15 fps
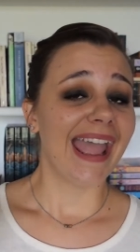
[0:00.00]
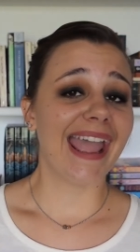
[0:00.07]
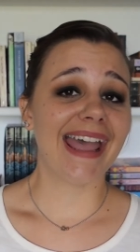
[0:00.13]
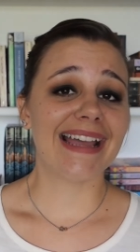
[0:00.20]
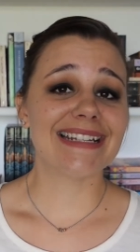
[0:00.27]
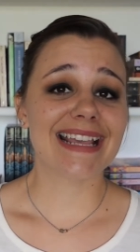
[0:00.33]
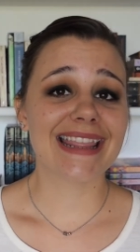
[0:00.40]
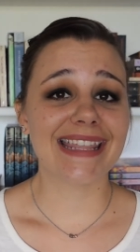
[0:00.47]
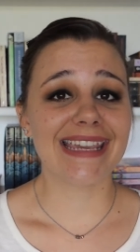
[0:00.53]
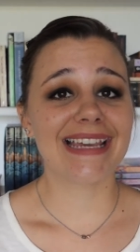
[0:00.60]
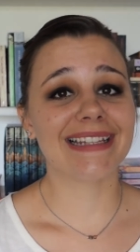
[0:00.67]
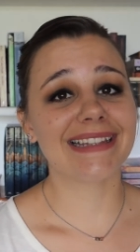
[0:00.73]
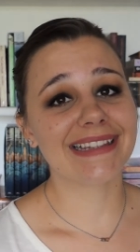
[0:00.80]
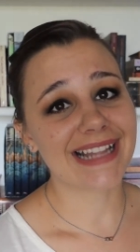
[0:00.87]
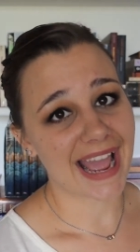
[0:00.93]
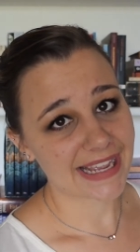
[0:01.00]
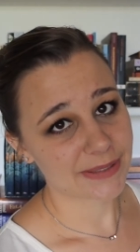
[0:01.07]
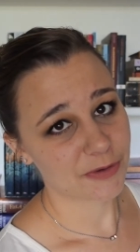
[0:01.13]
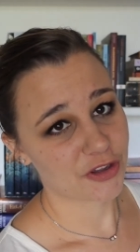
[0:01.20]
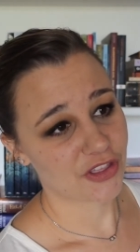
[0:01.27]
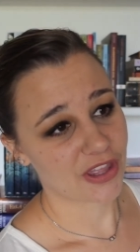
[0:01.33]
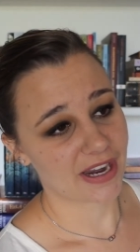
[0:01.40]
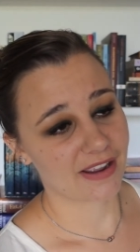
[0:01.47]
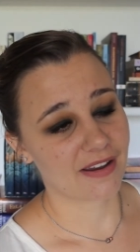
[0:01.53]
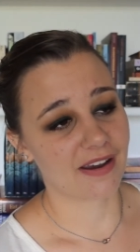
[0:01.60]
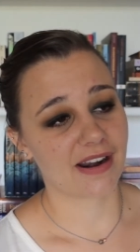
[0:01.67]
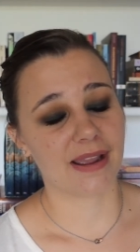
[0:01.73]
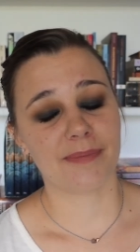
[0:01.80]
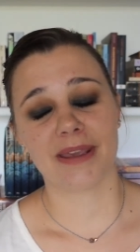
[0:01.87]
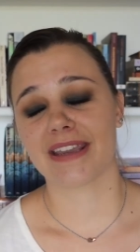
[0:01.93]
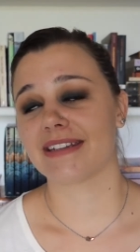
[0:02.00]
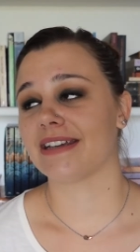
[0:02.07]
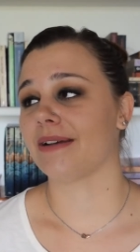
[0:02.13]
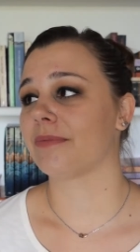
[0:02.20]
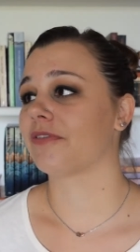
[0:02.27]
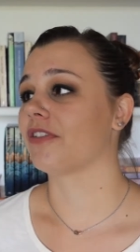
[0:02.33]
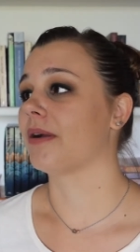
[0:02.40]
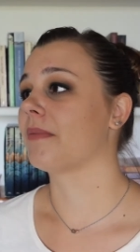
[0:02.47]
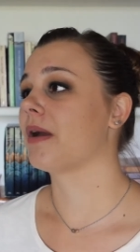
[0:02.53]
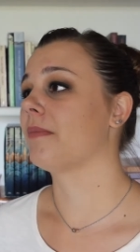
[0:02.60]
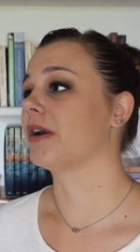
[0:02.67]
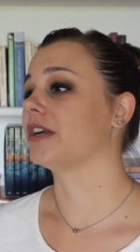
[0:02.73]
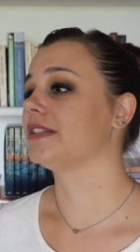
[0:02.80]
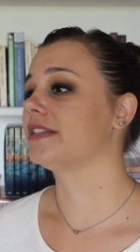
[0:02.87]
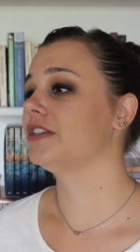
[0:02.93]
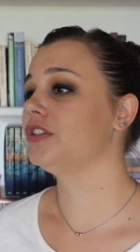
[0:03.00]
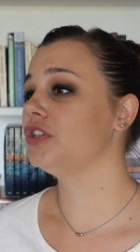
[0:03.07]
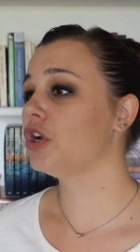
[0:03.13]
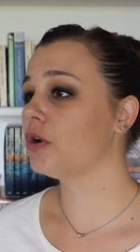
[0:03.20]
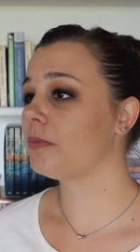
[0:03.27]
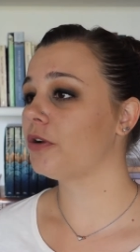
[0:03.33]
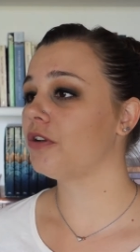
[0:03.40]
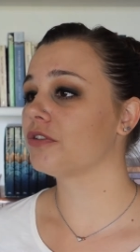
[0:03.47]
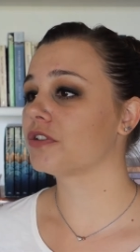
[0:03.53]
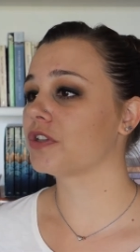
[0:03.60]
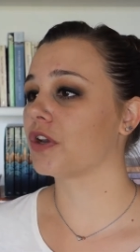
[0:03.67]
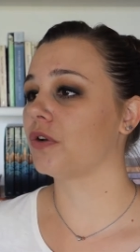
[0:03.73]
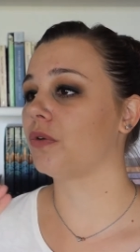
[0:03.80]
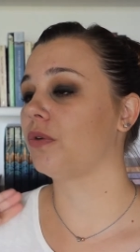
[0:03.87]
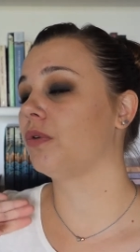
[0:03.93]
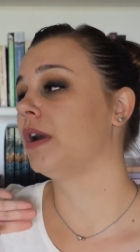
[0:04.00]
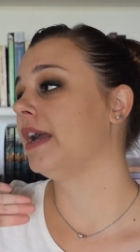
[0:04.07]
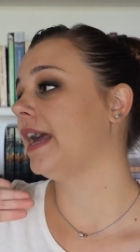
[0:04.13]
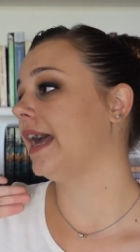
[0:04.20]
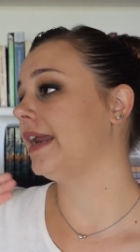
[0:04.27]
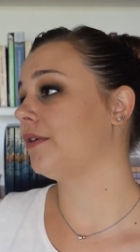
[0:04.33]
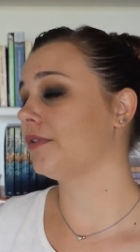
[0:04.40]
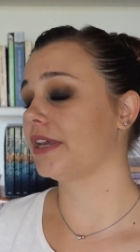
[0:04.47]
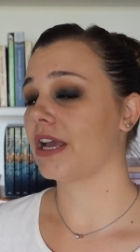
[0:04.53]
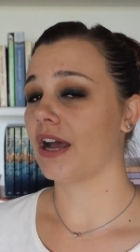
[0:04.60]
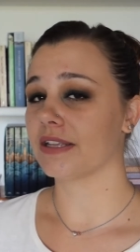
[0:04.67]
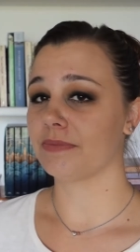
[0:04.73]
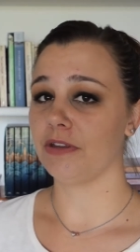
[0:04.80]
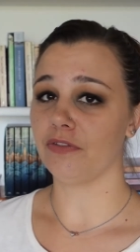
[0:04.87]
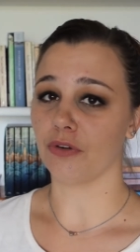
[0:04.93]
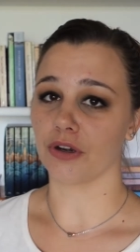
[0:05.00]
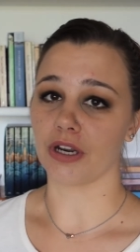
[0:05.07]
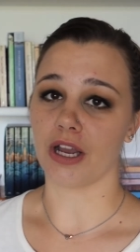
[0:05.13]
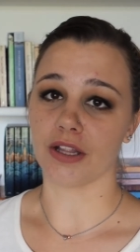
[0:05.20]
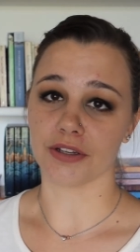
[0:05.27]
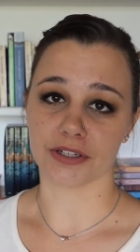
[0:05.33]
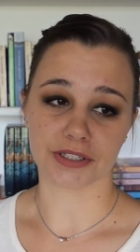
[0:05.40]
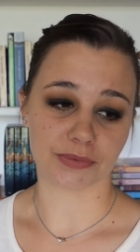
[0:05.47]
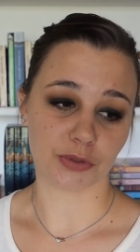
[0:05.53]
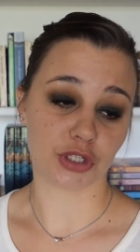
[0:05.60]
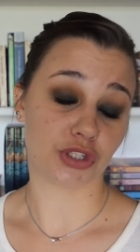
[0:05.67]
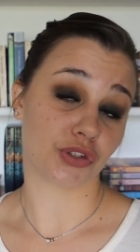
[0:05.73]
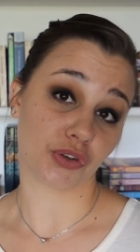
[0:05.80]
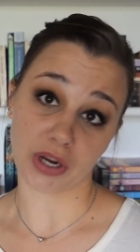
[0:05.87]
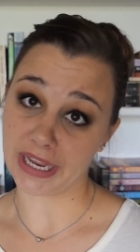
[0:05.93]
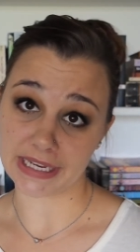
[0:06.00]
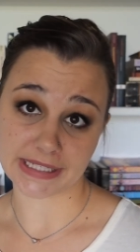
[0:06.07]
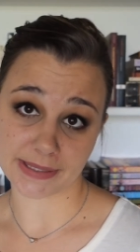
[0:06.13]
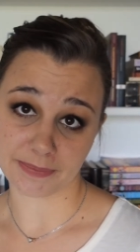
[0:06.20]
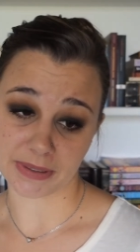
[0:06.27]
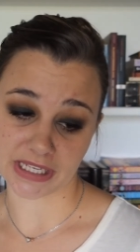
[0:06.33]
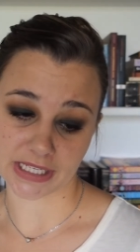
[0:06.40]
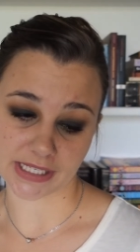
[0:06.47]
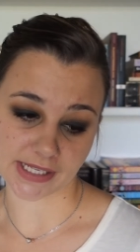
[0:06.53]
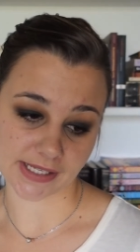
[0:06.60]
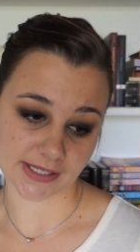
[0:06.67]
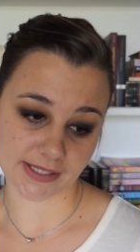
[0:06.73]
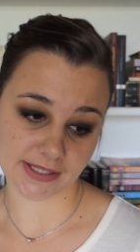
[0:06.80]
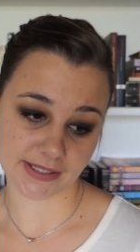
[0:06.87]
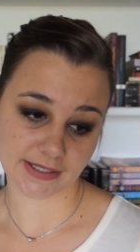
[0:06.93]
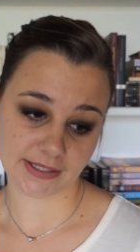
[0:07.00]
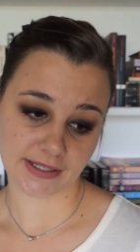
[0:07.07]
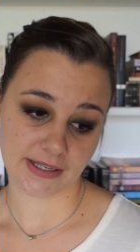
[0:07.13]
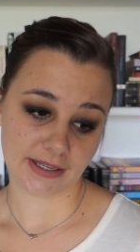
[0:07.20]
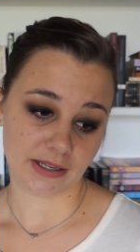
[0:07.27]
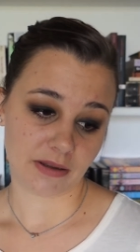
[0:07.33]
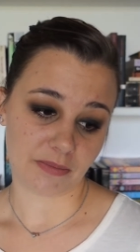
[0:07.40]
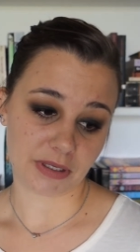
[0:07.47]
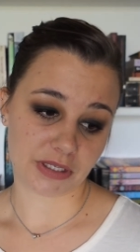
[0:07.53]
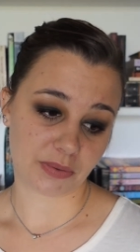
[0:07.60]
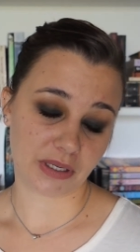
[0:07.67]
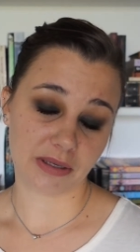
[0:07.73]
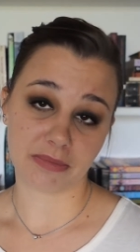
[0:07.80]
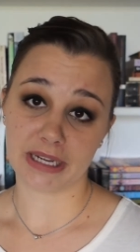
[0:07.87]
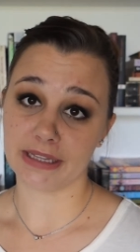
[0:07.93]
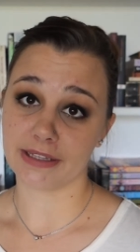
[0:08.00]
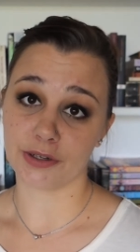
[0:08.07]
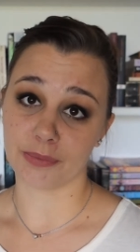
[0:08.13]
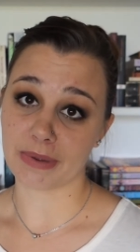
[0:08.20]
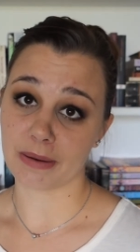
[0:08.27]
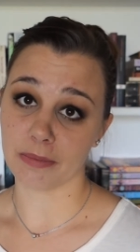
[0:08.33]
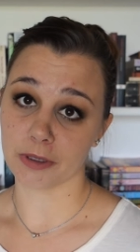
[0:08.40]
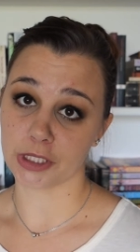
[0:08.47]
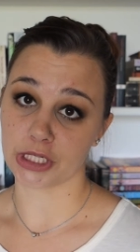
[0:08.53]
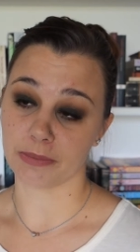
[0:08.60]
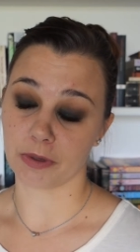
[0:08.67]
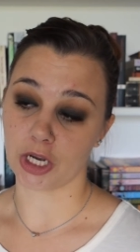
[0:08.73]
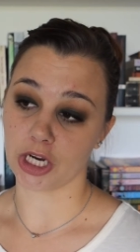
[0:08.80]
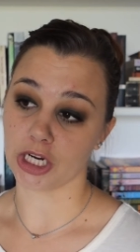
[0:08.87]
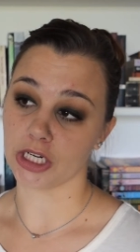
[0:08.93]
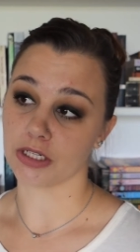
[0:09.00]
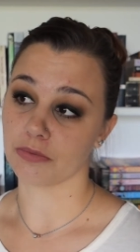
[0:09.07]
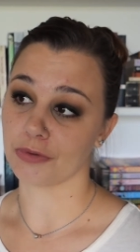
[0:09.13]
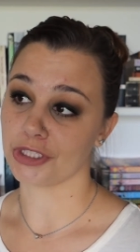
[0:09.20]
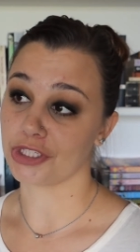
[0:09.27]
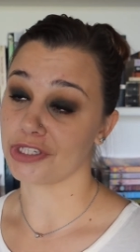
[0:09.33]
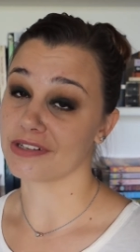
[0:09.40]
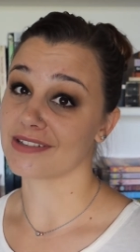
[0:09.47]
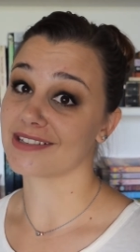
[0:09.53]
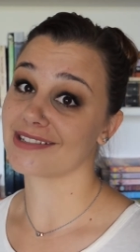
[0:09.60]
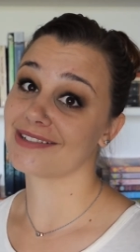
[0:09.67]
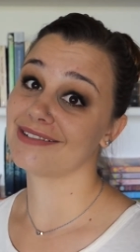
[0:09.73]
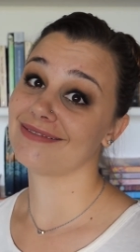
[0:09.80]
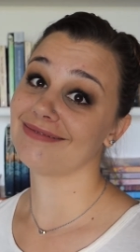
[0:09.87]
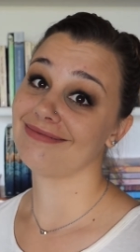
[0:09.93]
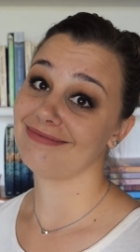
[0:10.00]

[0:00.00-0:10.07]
And the last book that I got, I picked up from Barnes & Noble, so it only cost me $4, which is great because between my little membership card, which is